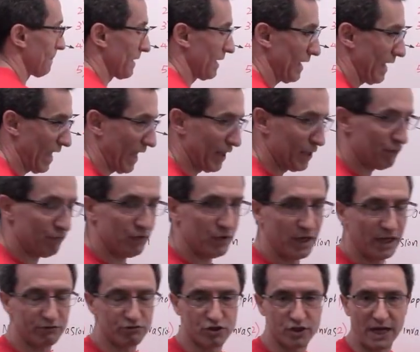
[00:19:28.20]
And if
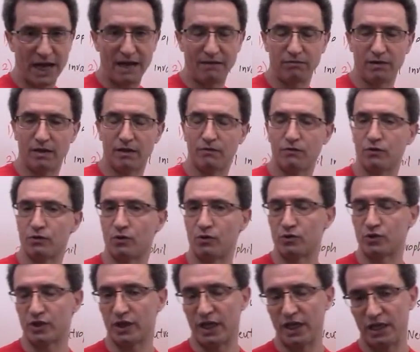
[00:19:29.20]
you are traveling to
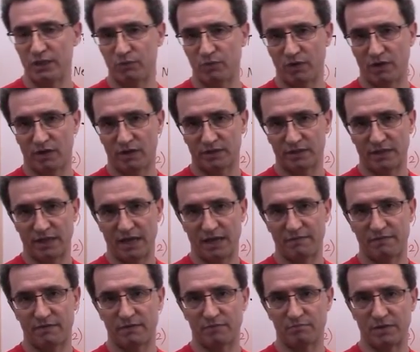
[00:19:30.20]
those areas
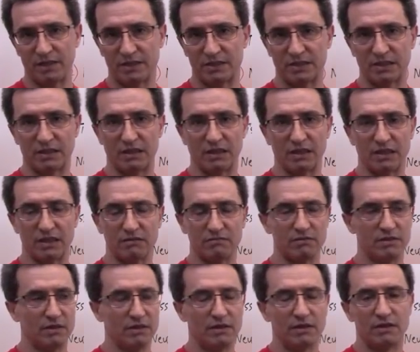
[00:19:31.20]
that basically
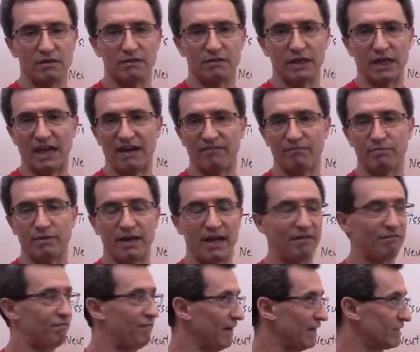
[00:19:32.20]
they have been
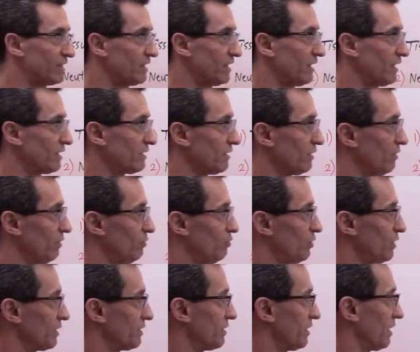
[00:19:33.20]
affected
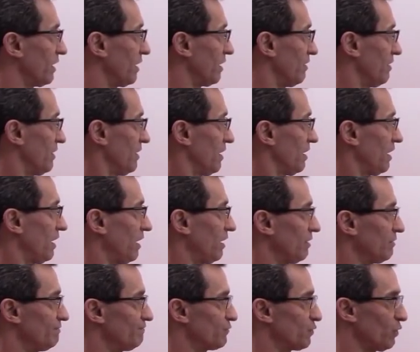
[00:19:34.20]
with
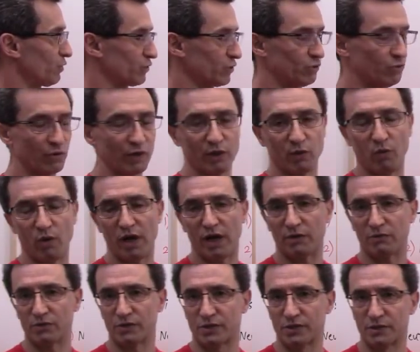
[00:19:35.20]
those
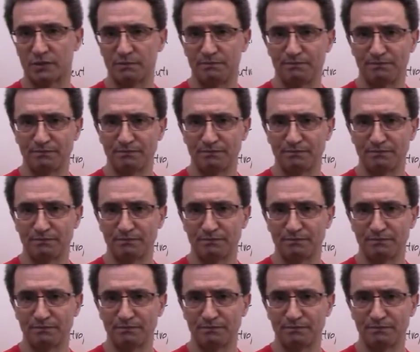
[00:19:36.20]
coronavirus